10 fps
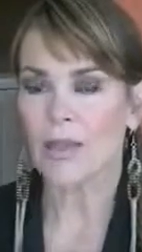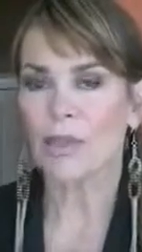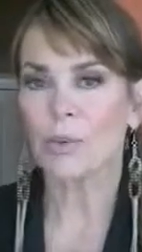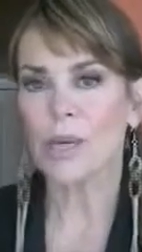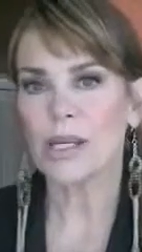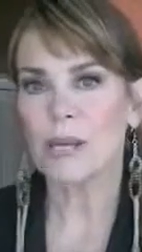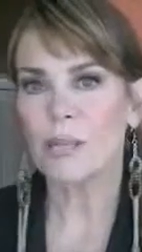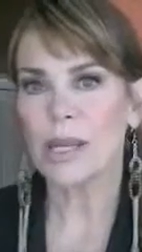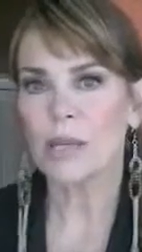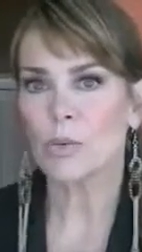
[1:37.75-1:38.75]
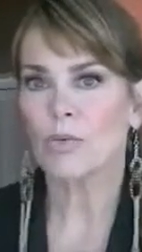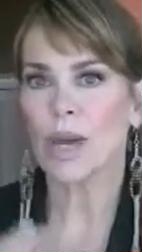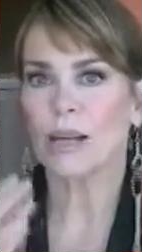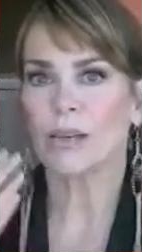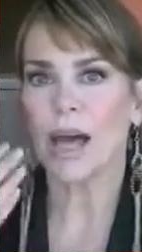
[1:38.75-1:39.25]
The reason being is we've
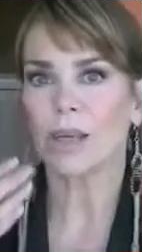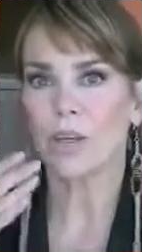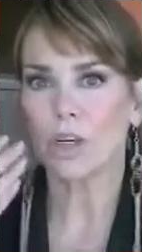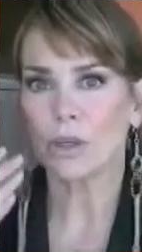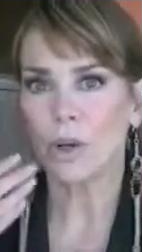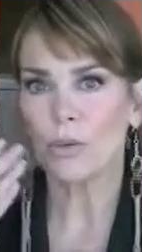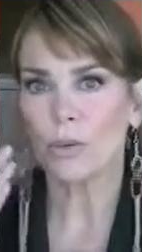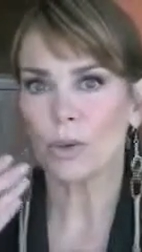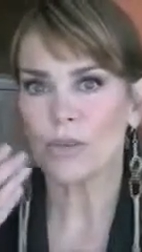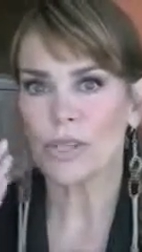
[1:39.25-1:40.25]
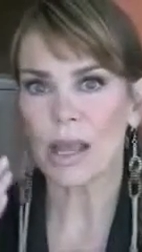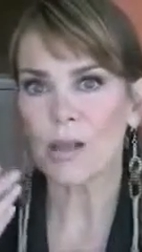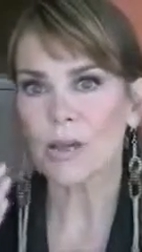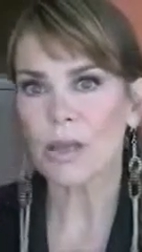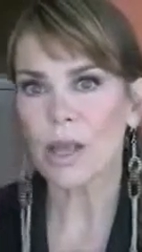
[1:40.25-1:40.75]
got a lot of turnover of
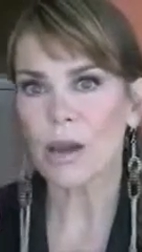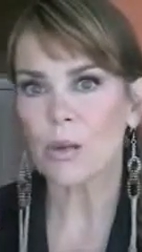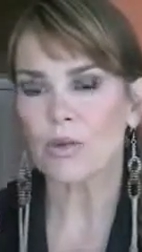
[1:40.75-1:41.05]
cells there,